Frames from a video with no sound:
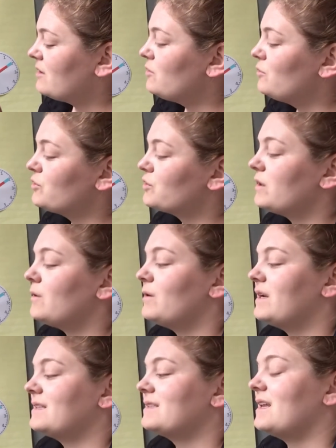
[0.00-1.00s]
usually
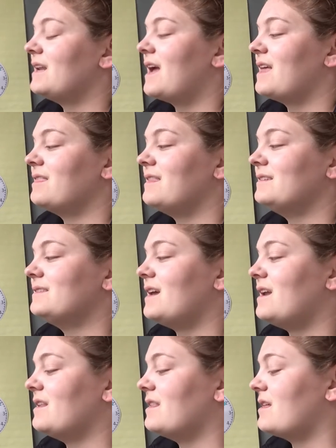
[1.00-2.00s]
when it's getting on this
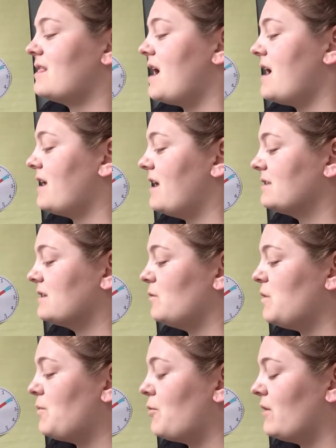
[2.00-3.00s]
side of the clock, it's going
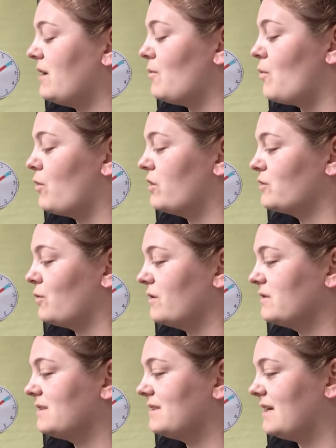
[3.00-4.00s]
to be pointing more
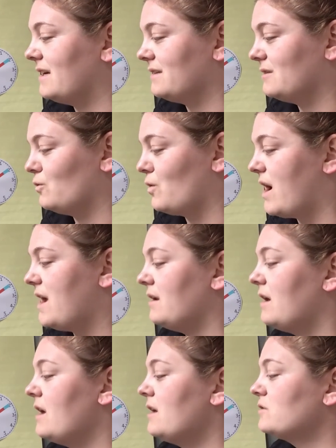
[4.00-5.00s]
towards 6, right?